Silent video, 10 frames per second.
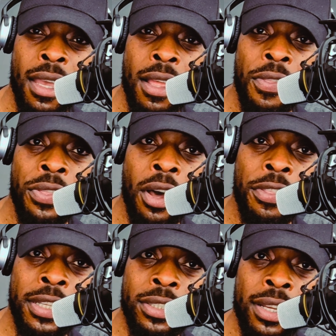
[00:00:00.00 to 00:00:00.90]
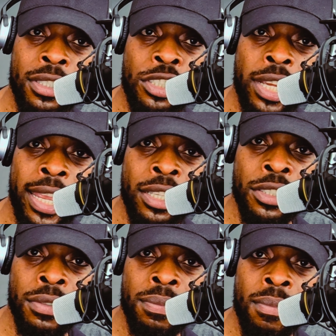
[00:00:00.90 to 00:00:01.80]
Nothing's going to change
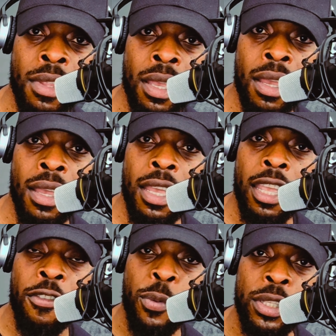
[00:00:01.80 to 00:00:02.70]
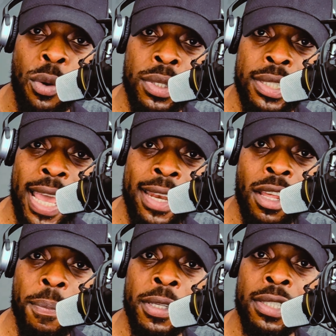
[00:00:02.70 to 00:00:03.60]
if we don't stand
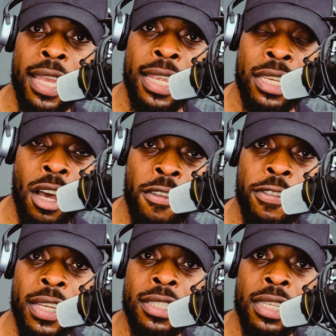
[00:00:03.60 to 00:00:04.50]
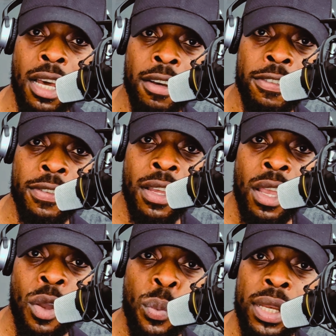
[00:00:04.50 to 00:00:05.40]
up and say enough is enough.
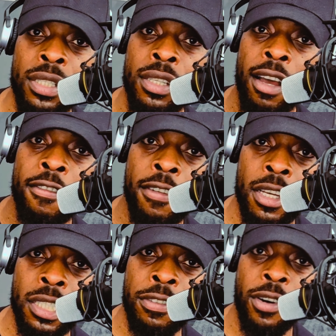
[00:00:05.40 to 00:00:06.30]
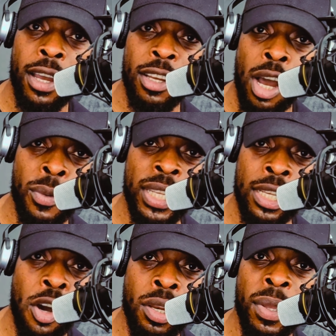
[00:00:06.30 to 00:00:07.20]
We need to diversify our
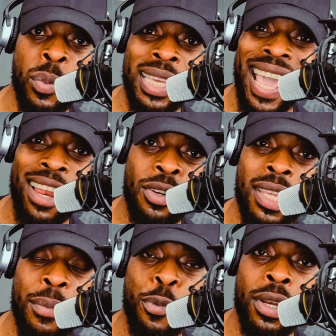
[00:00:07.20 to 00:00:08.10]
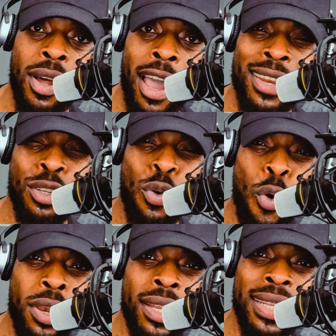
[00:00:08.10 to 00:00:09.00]
economy. We cannot keep relying on
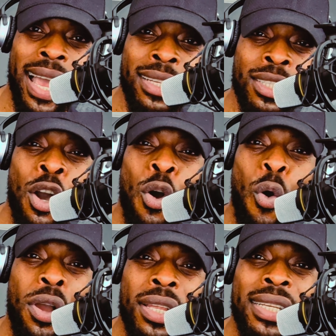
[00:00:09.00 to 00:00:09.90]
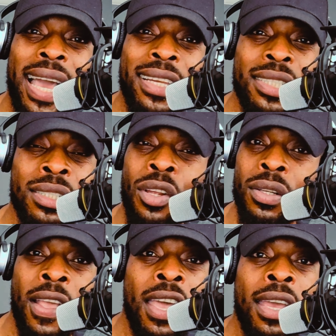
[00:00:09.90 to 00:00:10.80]
oil and gas. Oil and gas is
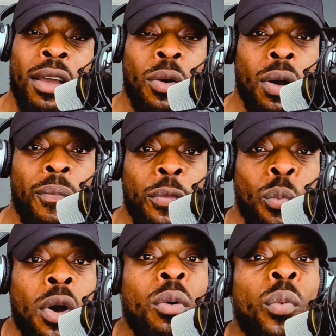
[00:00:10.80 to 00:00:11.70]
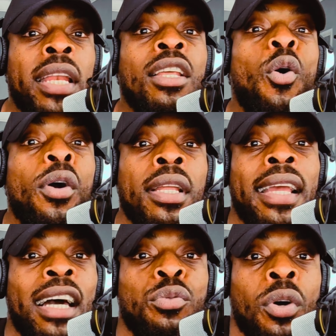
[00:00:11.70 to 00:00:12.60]
not... When the oil and
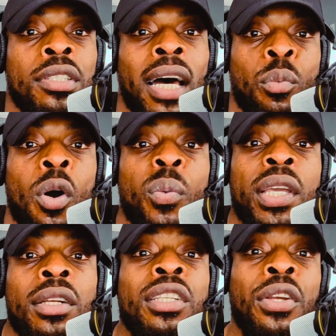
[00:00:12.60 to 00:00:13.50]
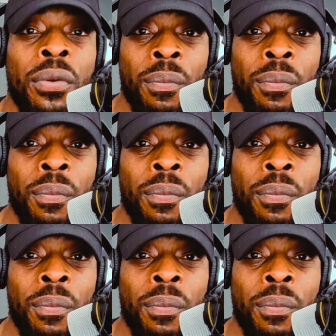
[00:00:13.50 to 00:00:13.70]
gas runs out, what are we going to do?